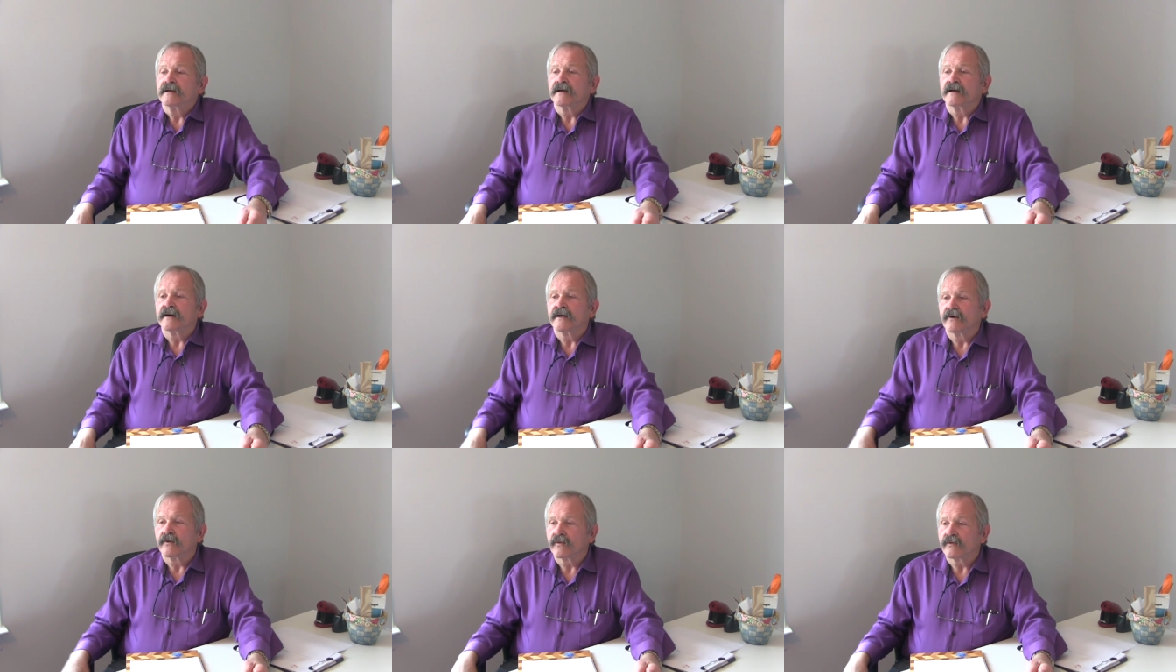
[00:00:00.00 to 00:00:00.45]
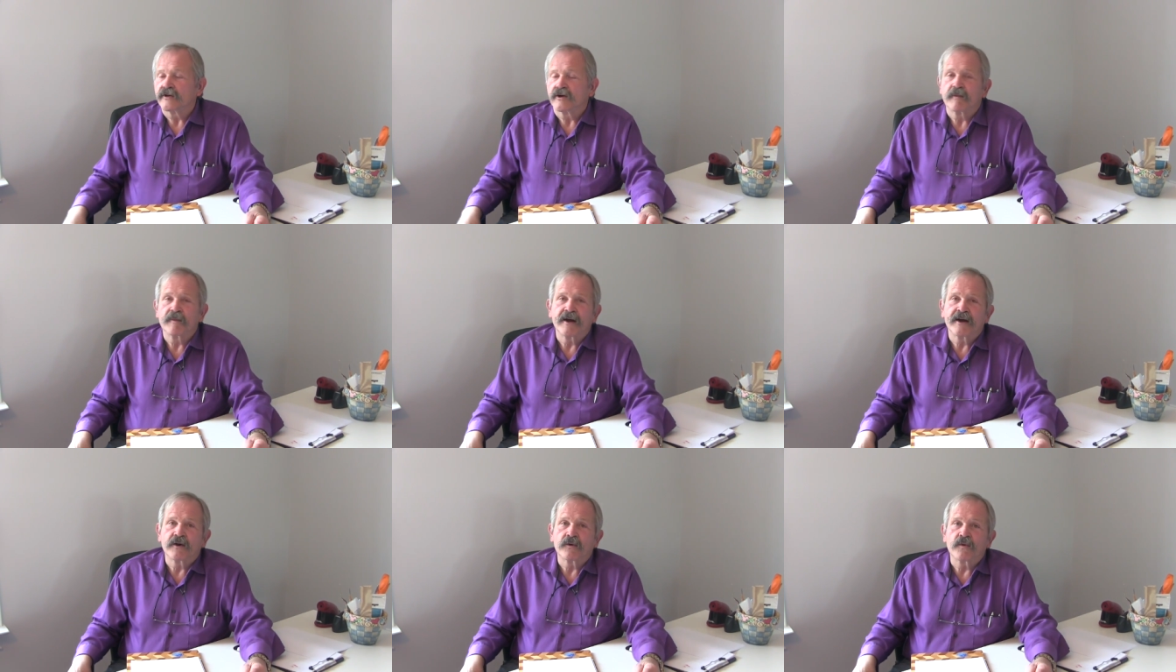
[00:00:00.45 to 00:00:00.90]

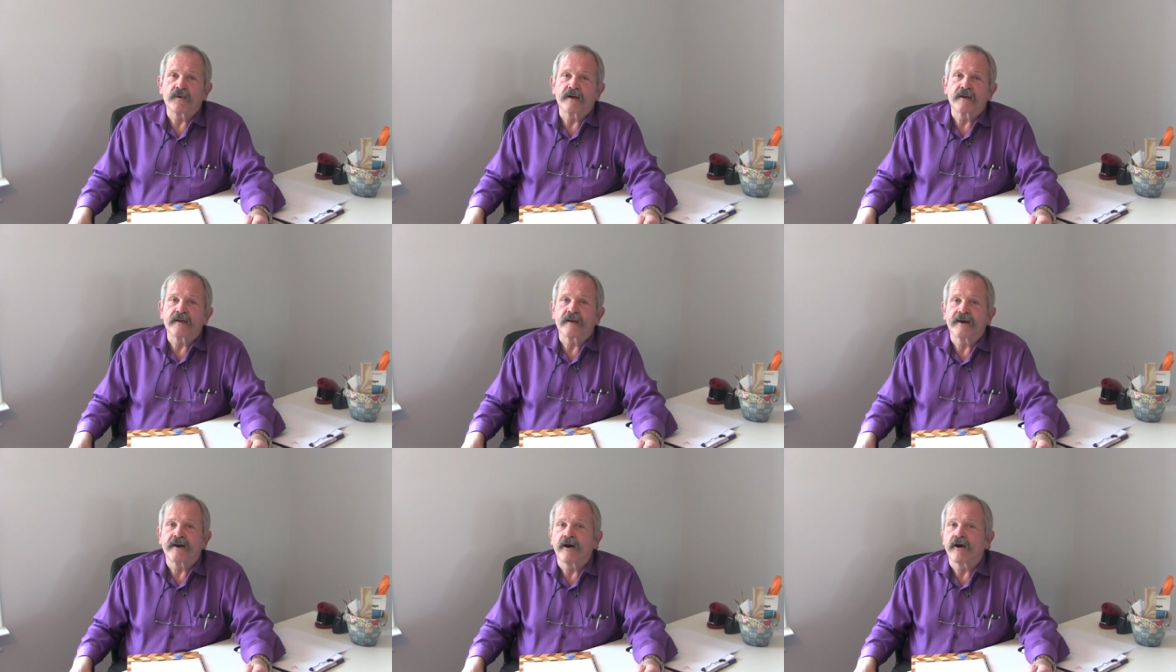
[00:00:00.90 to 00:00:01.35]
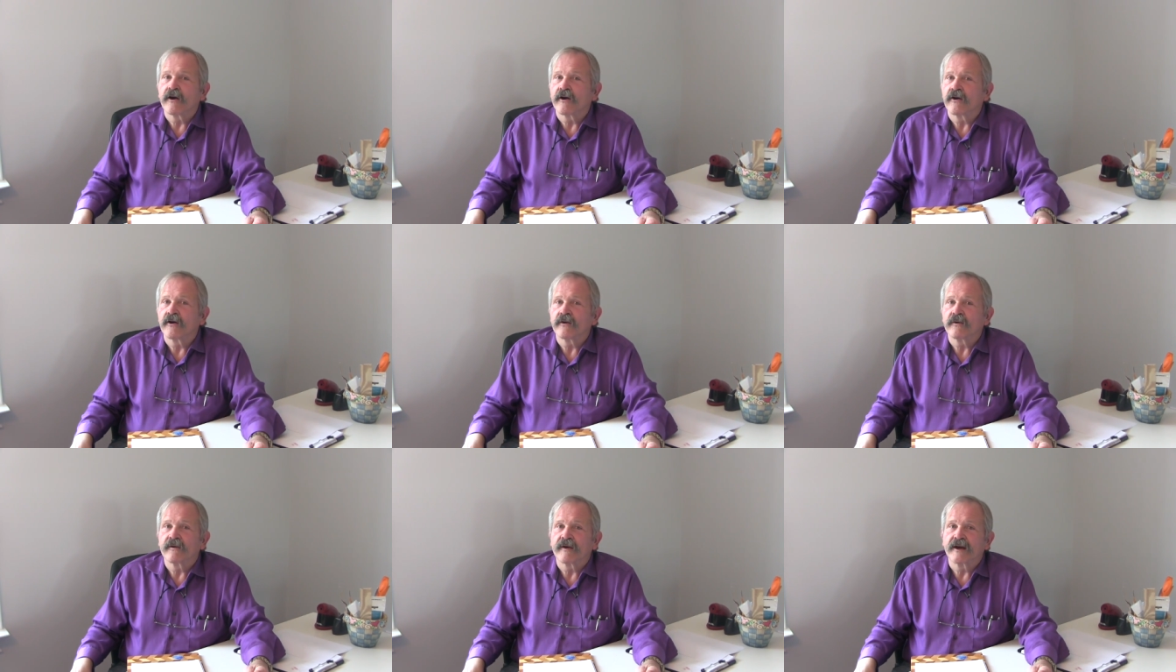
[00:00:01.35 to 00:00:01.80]
No matter where they
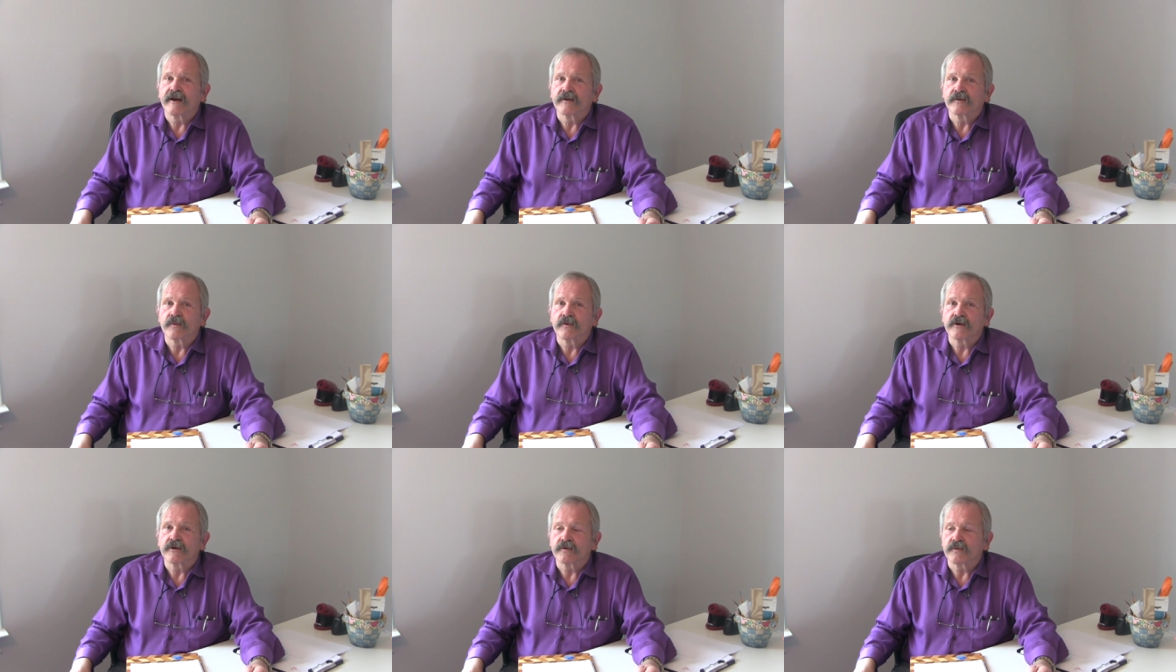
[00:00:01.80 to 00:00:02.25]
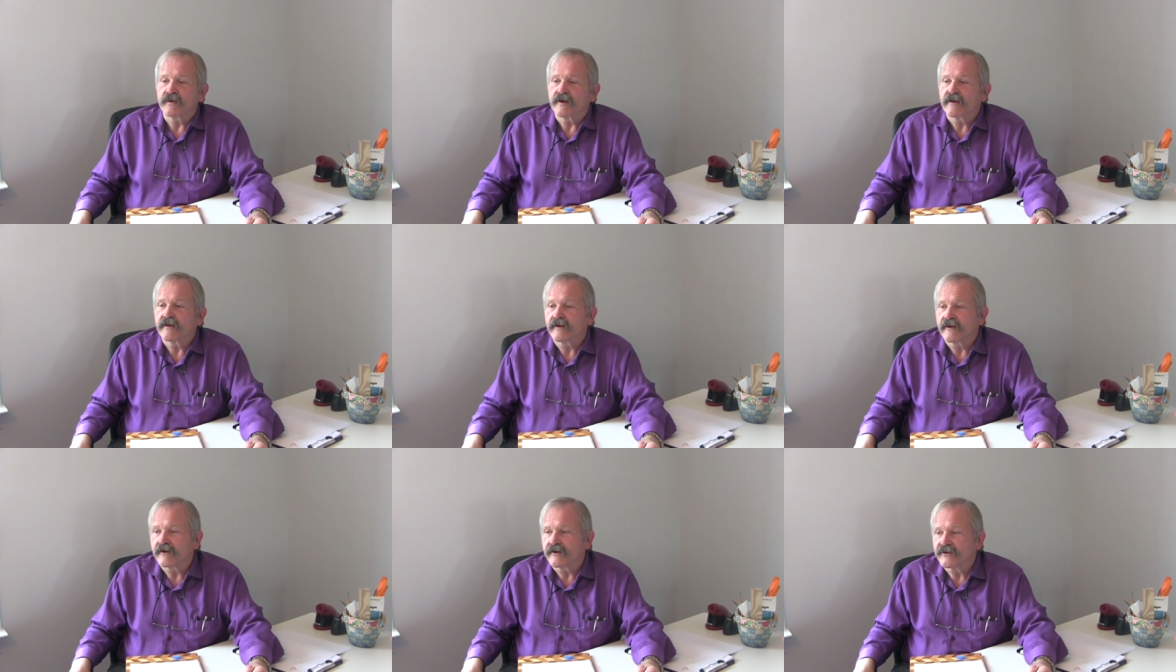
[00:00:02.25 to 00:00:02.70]
are all around the world,
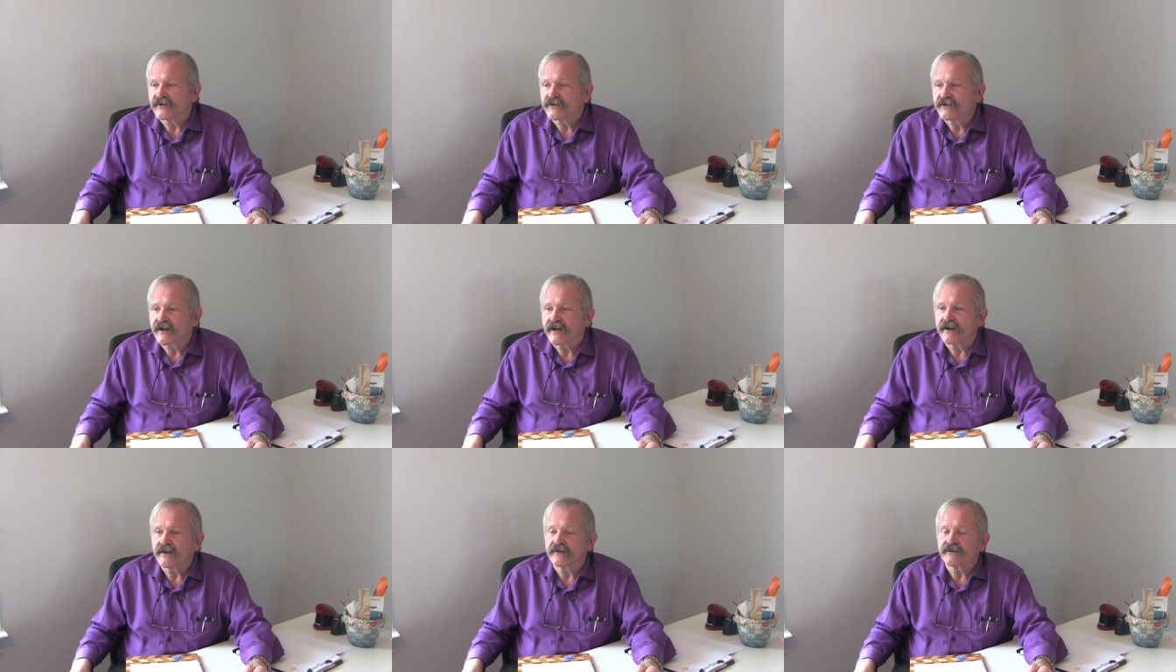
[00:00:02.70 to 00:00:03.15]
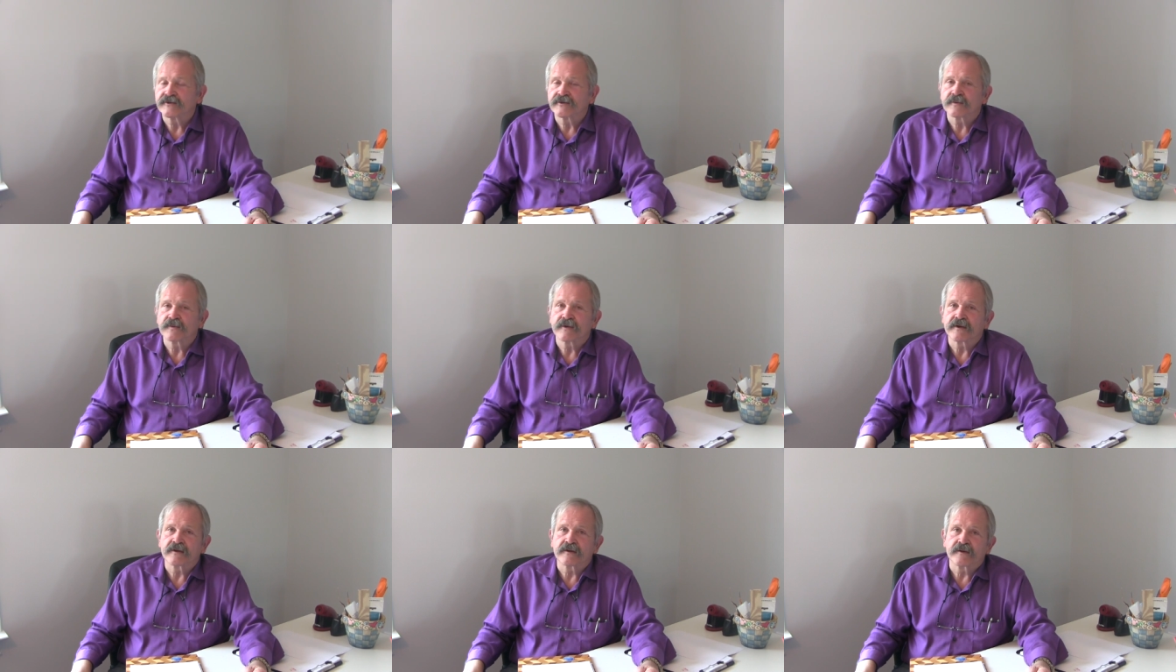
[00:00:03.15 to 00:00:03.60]
whether they're in sales
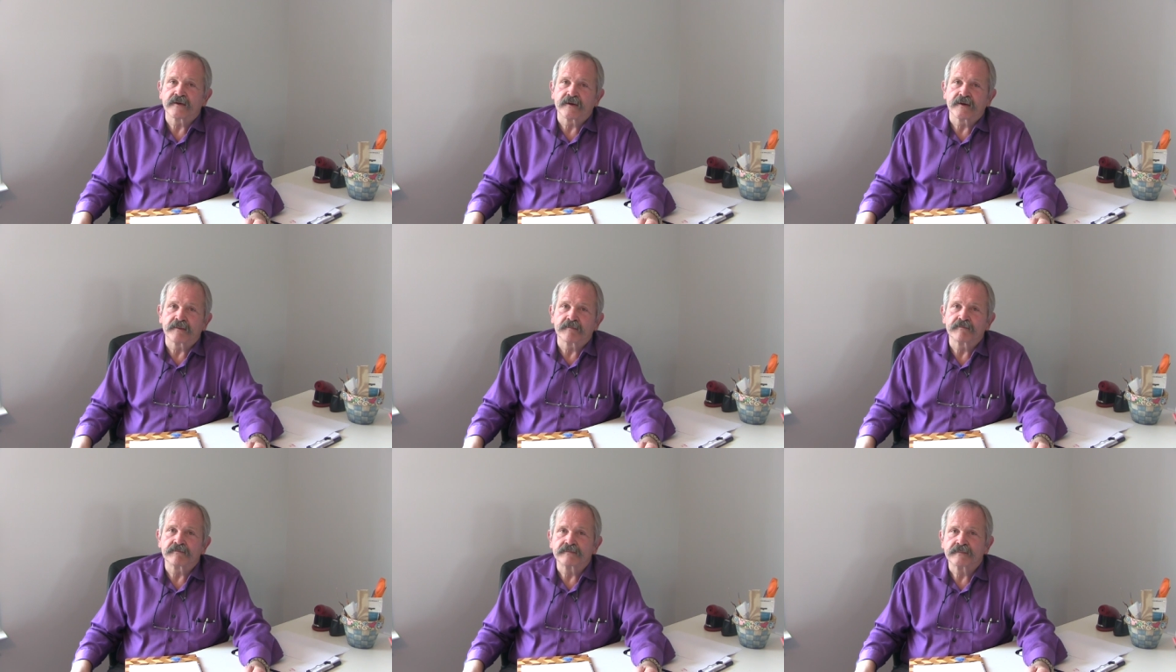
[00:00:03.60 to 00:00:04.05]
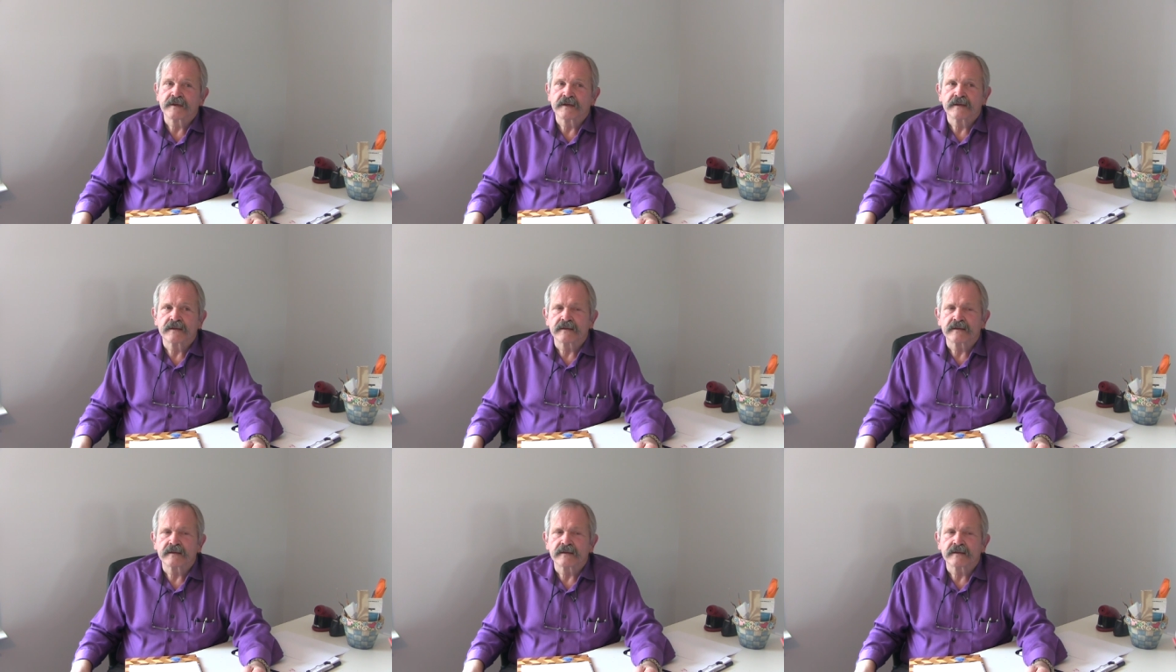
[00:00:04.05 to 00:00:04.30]
or whether they're in